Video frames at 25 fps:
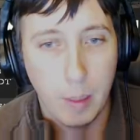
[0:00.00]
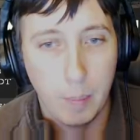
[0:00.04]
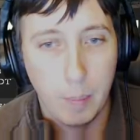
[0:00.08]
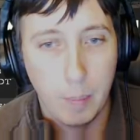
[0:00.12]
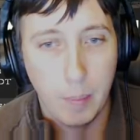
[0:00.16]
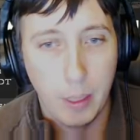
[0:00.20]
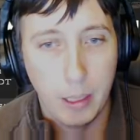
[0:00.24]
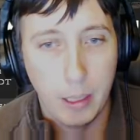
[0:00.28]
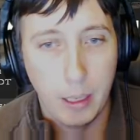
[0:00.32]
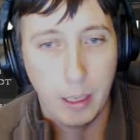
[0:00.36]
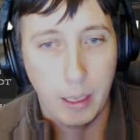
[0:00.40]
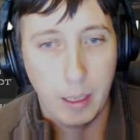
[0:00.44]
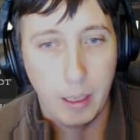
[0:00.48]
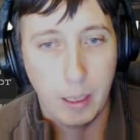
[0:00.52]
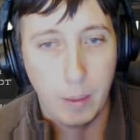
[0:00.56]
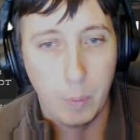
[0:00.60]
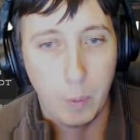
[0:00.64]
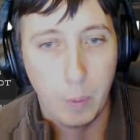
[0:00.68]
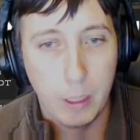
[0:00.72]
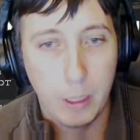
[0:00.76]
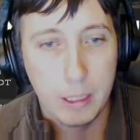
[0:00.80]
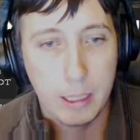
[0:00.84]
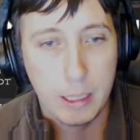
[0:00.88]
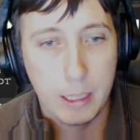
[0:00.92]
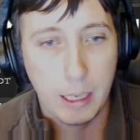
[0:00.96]
But
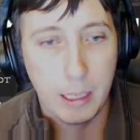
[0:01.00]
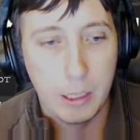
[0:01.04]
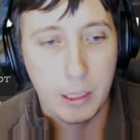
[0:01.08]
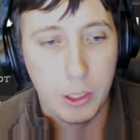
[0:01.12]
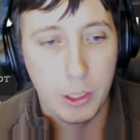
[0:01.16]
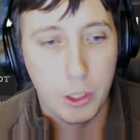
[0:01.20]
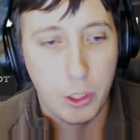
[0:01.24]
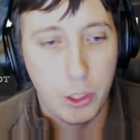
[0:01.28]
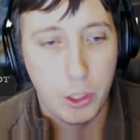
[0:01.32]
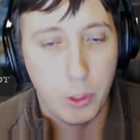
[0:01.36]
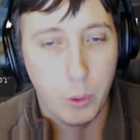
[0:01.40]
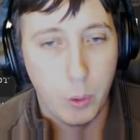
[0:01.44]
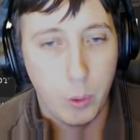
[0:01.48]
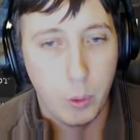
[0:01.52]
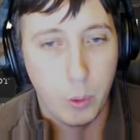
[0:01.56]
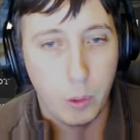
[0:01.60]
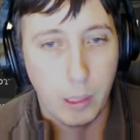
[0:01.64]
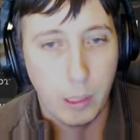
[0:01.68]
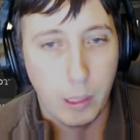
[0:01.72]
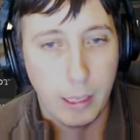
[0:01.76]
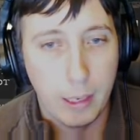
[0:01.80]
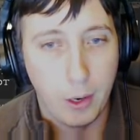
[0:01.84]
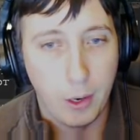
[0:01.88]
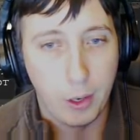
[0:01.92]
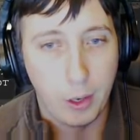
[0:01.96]
we tend to
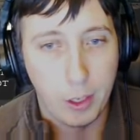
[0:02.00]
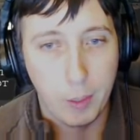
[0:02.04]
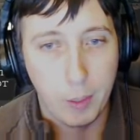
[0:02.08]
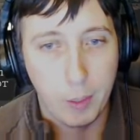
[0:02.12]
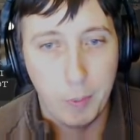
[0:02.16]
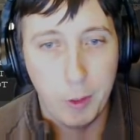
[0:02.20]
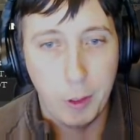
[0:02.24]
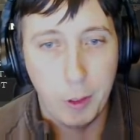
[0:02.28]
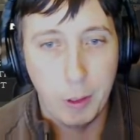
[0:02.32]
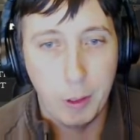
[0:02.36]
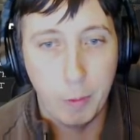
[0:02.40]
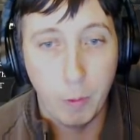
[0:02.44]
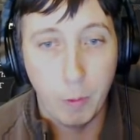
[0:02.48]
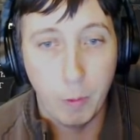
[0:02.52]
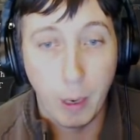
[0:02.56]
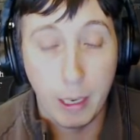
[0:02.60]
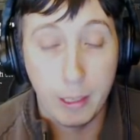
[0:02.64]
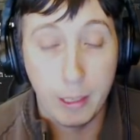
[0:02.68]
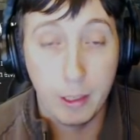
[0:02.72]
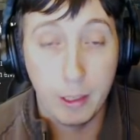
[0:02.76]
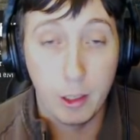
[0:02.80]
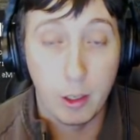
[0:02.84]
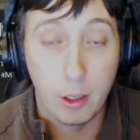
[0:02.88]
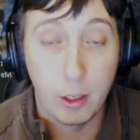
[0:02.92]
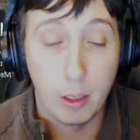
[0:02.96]
let our community
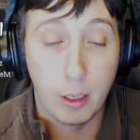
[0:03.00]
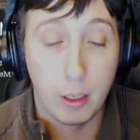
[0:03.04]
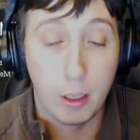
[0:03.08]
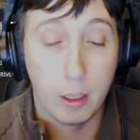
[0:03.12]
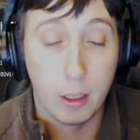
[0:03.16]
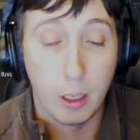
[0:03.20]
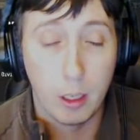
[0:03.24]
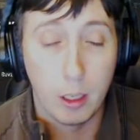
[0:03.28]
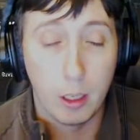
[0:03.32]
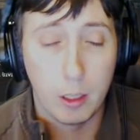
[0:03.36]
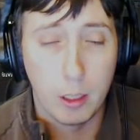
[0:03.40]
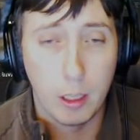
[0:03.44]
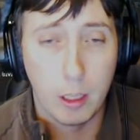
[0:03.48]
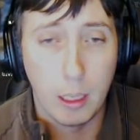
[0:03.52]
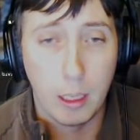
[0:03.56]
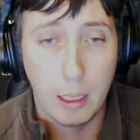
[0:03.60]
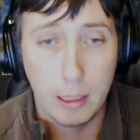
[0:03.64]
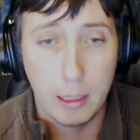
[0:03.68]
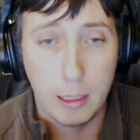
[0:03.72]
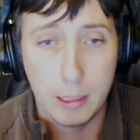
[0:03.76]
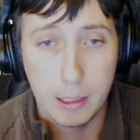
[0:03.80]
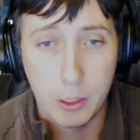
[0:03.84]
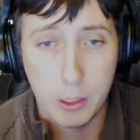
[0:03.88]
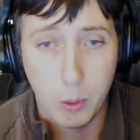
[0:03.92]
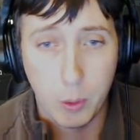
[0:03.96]
run our
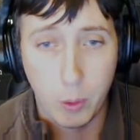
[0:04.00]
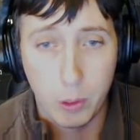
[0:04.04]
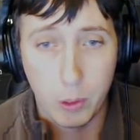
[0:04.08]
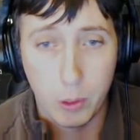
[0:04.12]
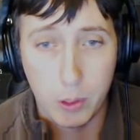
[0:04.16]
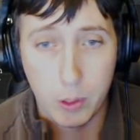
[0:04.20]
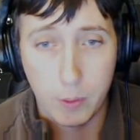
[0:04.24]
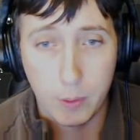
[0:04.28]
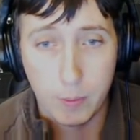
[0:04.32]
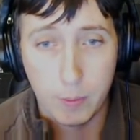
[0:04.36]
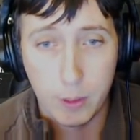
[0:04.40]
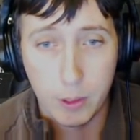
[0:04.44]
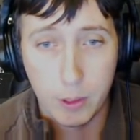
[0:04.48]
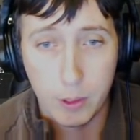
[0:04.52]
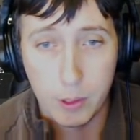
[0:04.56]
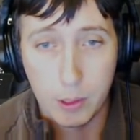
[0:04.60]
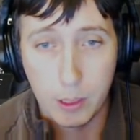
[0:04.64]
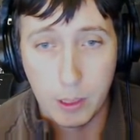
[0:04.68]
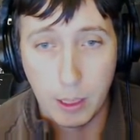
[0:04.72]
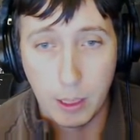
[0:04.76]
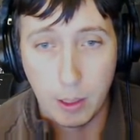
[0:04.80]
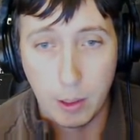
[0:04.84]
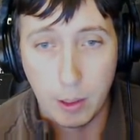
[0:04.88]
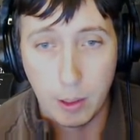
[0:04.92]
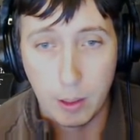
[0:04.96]
Discord servers.
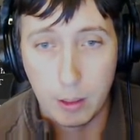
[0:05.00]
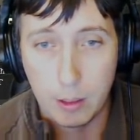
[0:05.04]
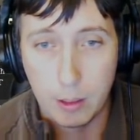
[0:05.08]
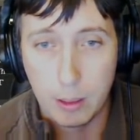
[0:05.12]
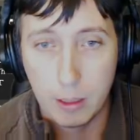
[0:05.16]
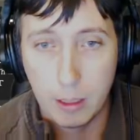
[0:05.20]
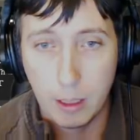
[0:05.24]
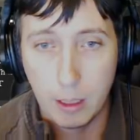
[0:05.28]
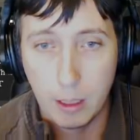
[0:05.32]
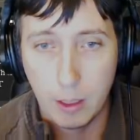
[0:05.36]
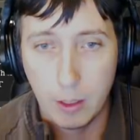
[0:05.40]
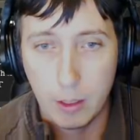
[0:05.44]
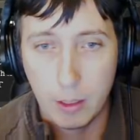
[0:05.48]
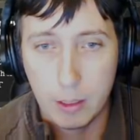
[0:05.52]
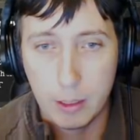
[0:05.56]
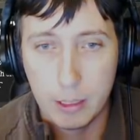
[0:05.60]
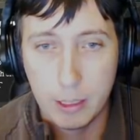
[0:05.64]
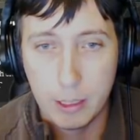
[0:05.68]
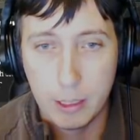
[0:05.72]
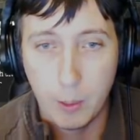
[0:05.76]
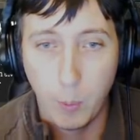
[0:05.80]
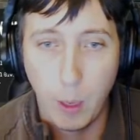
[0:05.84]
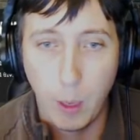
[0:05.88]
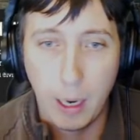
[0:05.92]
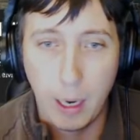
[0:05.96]
Our
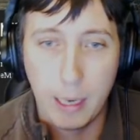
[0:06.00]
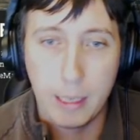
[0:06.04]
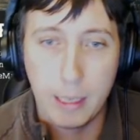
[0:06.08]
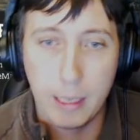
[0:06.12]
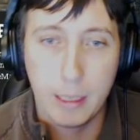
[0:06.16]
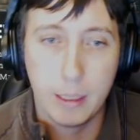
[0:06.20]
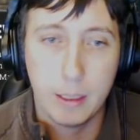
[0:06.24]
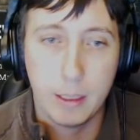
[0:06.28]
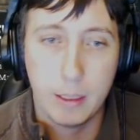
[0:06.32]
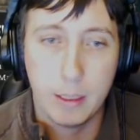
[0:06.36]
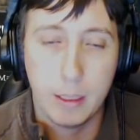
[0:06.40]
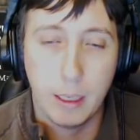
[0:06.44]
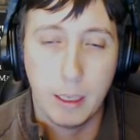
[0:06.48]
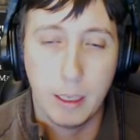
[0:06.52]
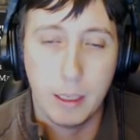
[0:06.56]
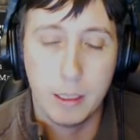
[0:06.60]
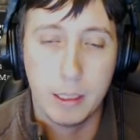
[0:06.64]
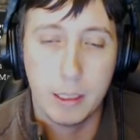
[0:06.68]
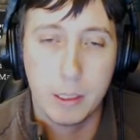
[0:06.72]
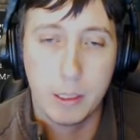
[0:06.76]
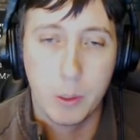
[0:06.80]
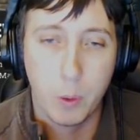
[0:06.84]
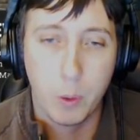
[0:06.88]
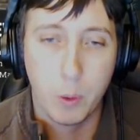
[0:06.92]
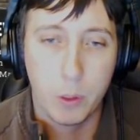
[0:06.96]
DOI
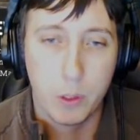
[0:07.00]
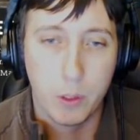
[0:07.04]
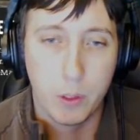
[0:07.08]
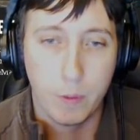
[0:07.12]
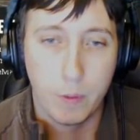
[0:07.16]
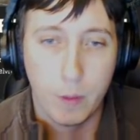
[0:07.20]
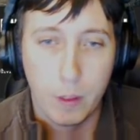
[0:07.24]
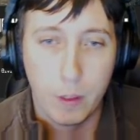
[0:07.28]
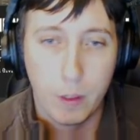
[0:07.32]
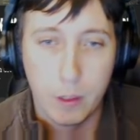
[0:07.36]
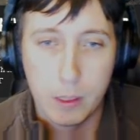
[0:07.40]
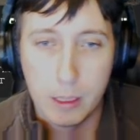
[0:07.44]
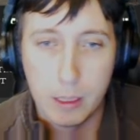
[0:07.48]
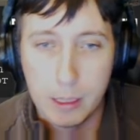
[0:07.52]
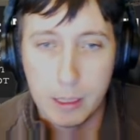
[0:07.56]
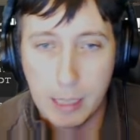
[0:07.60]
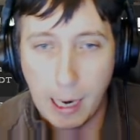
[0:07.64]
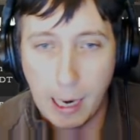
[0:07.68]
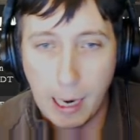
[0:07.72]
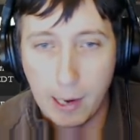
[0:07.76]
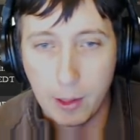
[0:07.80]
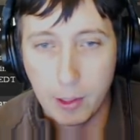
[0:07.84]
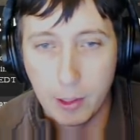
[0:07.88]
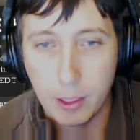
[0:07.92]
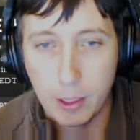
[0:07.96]
Discord server is
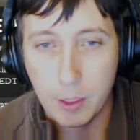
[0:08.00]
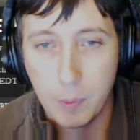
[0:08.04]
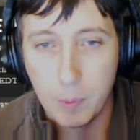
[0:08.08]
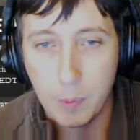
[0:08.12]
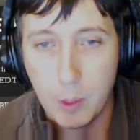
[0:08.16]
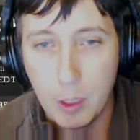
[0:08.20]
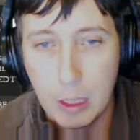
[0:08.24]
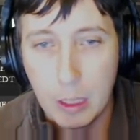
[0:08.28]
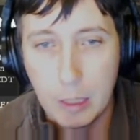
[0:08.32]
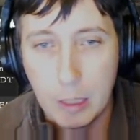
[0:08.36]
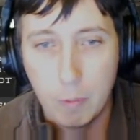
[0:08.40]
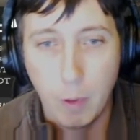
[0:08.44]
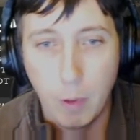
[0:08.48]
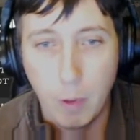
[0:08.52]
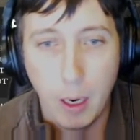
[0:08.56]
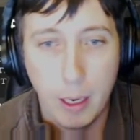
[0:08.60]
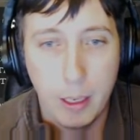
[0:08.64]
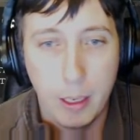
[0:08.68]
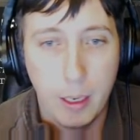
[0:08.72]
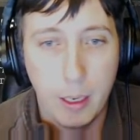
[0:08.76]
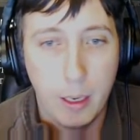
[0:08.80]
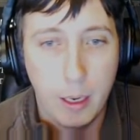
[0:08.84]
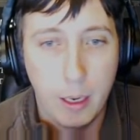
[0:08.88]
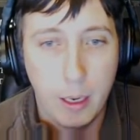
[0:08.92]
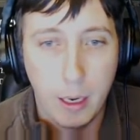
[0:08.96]
entirely community
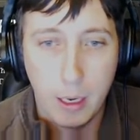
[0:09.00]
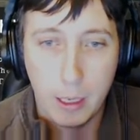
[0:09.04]
run.